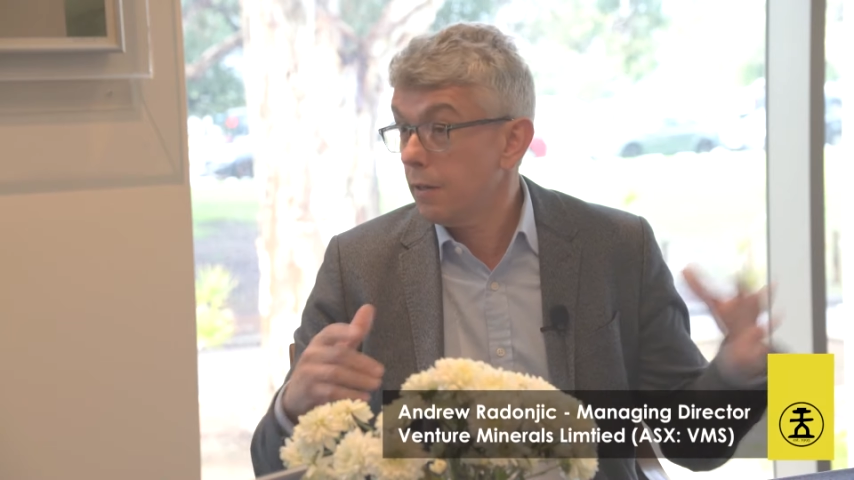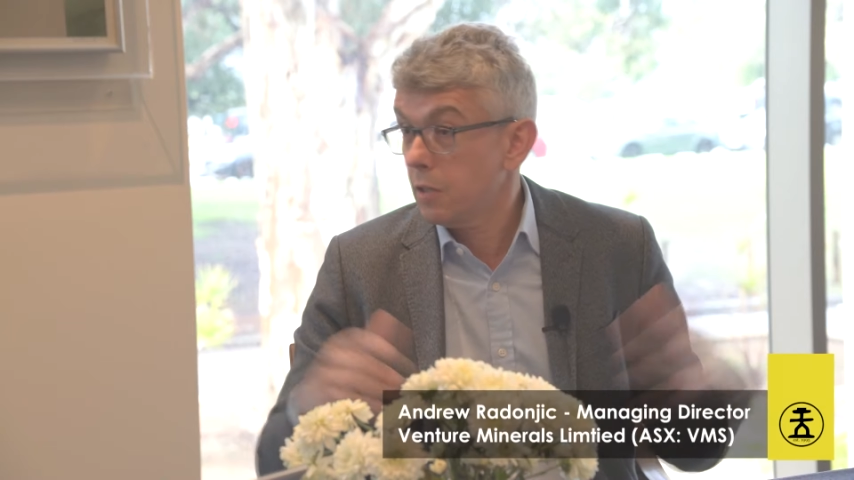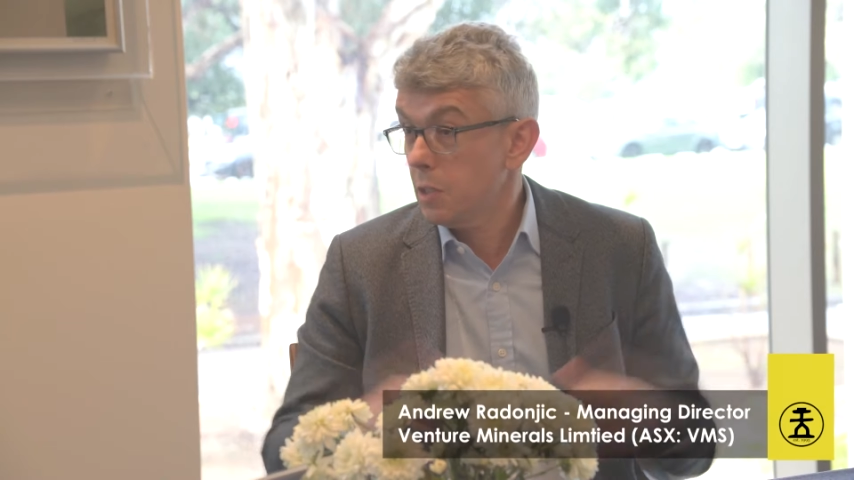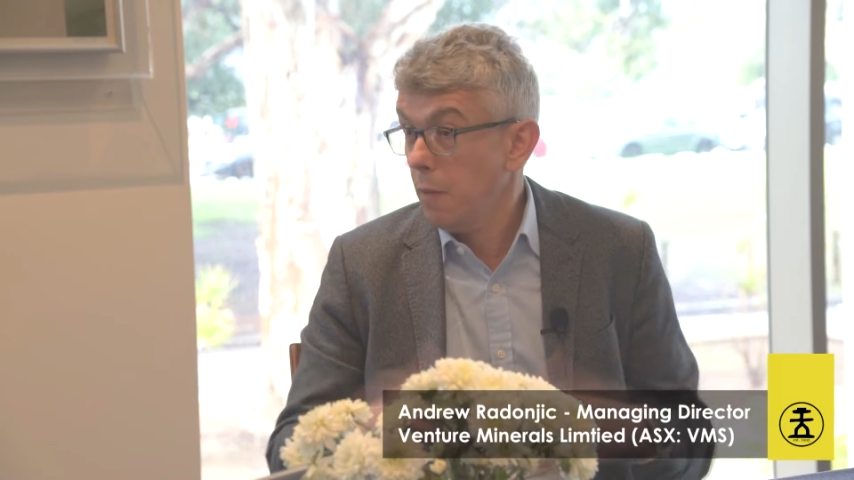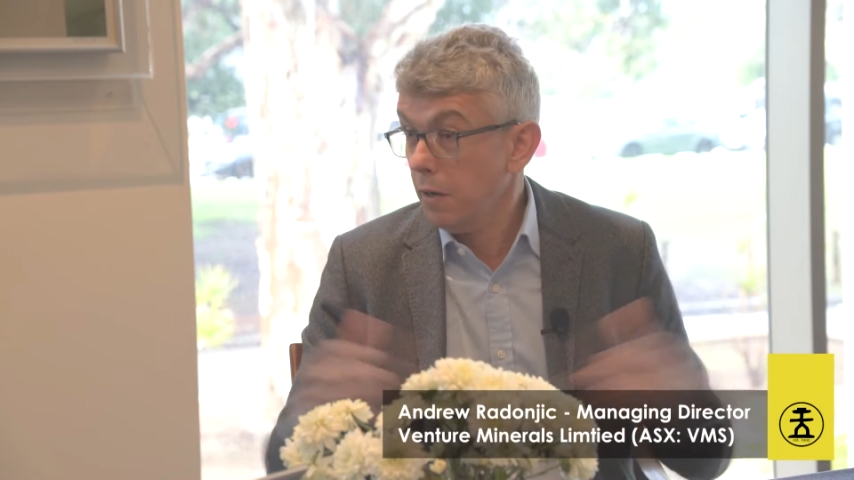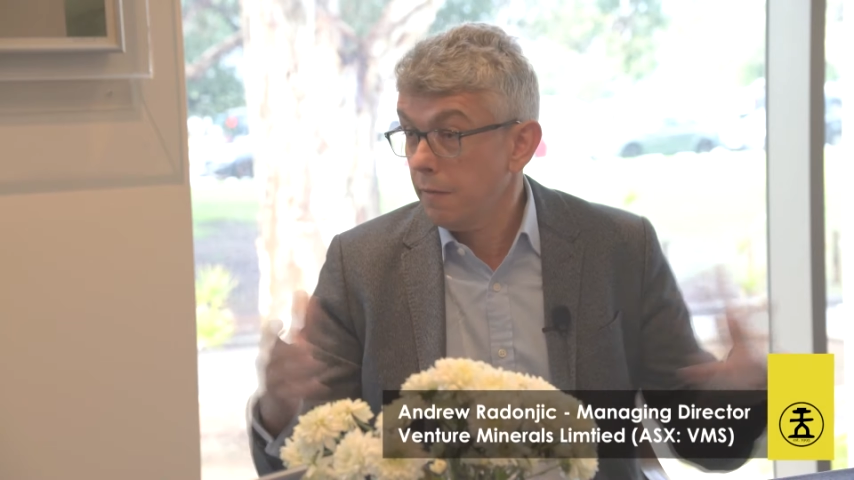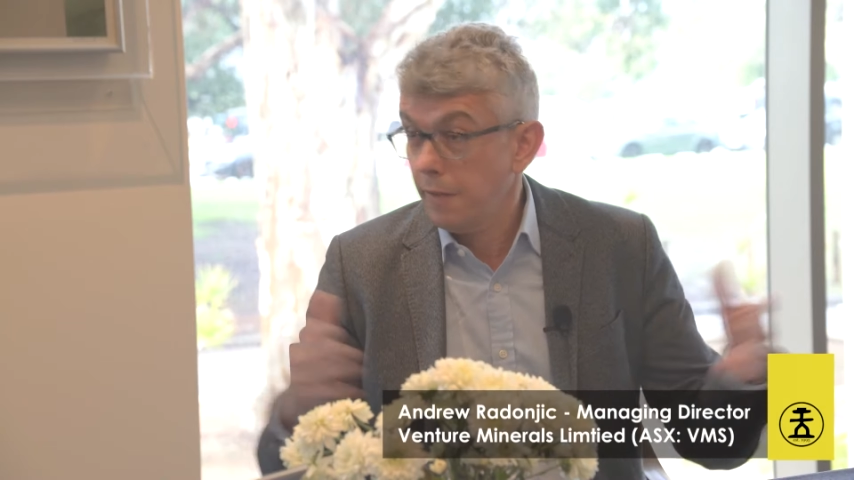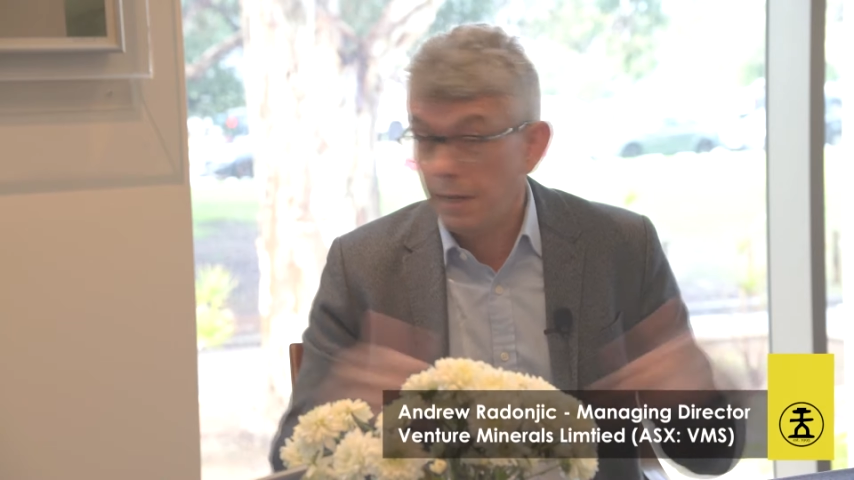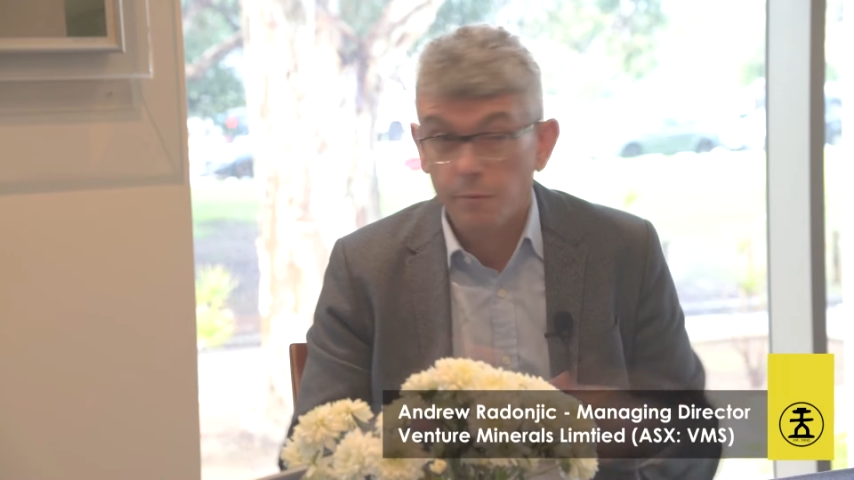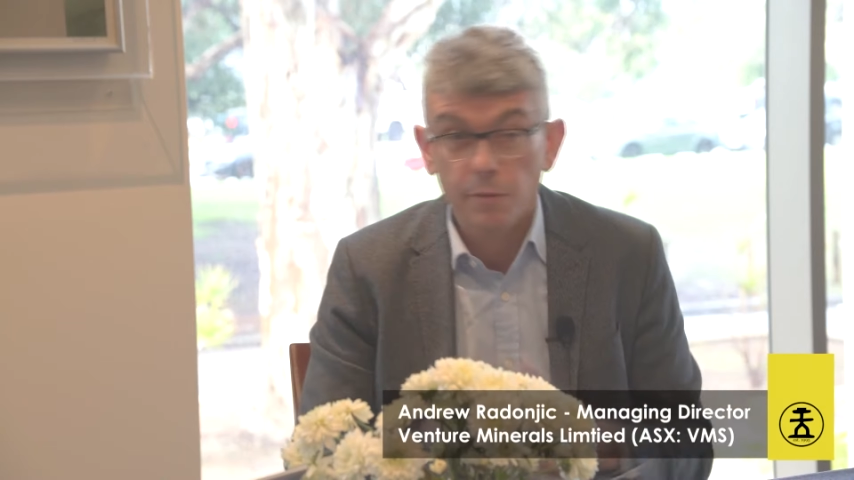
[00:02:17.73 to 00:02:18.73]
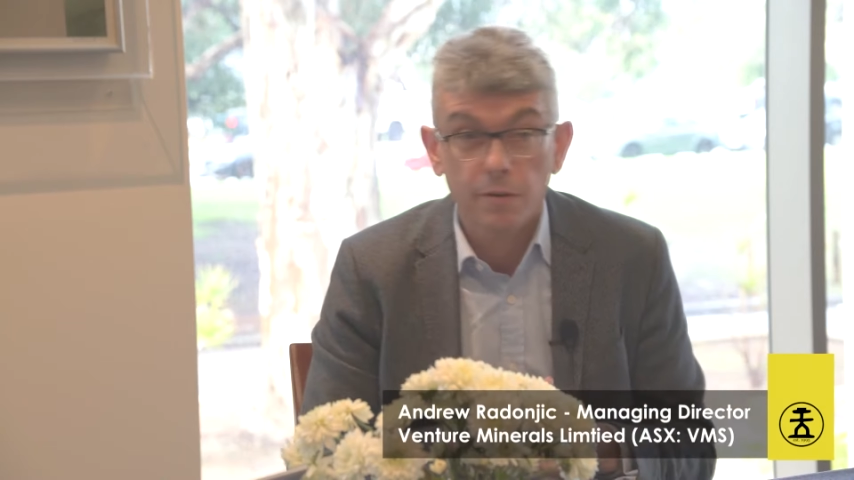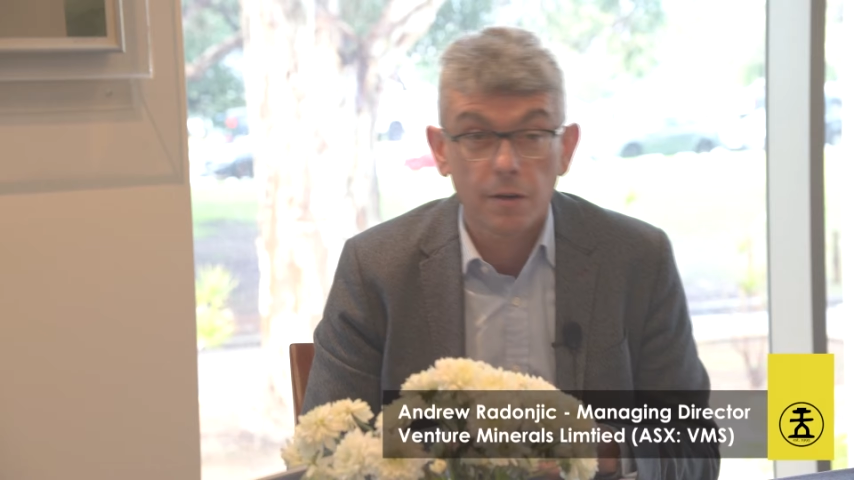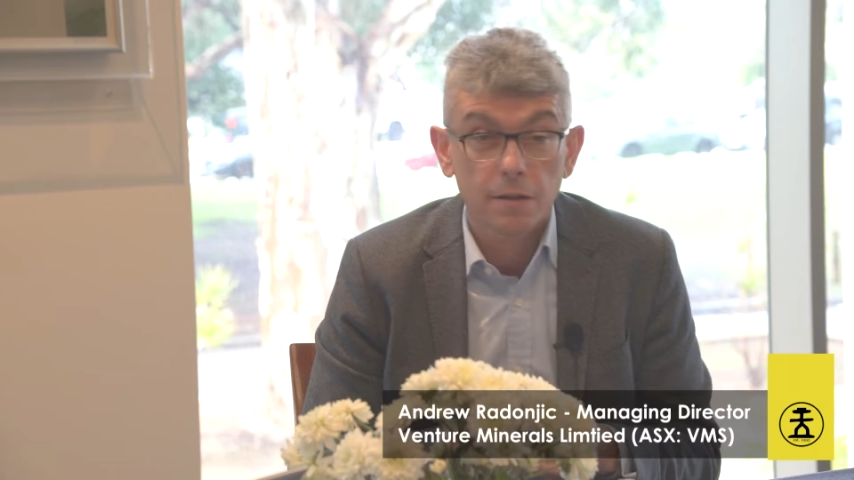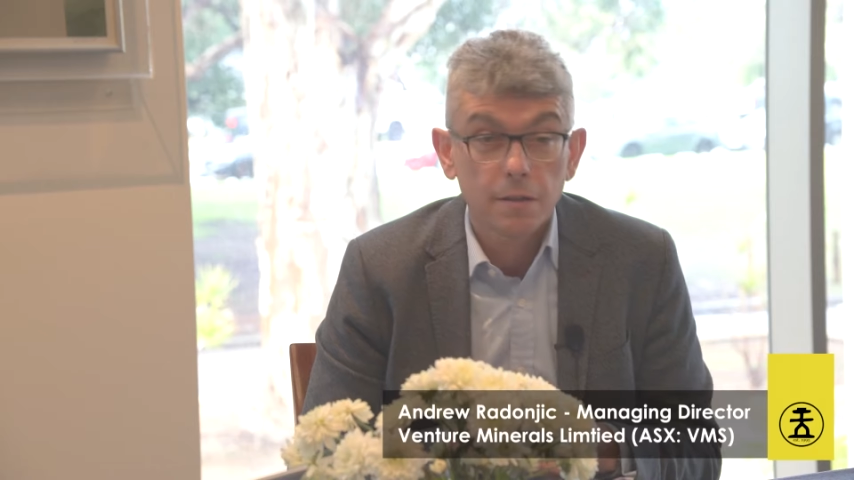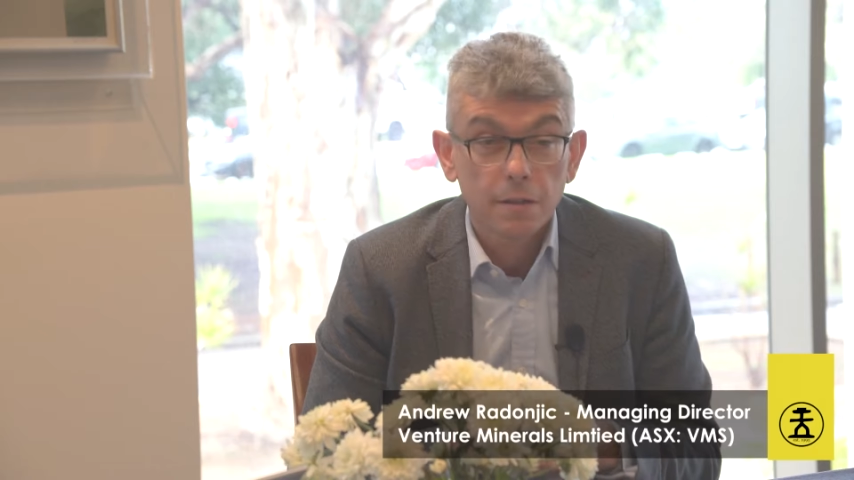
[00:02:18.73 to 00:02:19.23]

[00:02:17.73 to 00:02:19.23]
despite the fact we've got